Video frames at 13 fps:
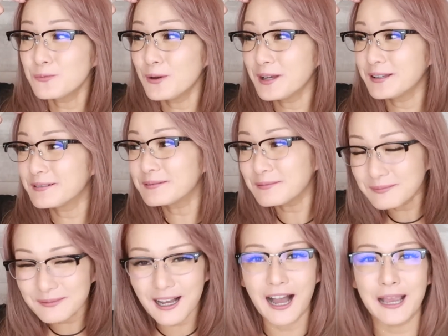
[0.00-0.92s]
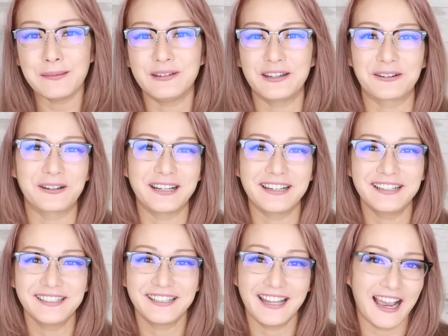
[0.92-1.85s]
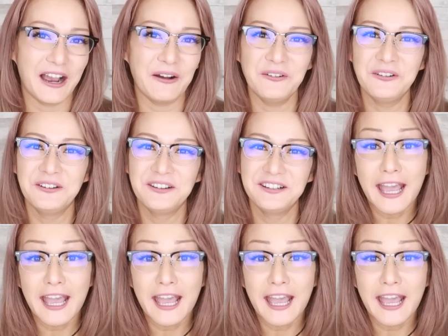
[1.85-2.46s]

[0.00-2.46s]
what I'm hearing now.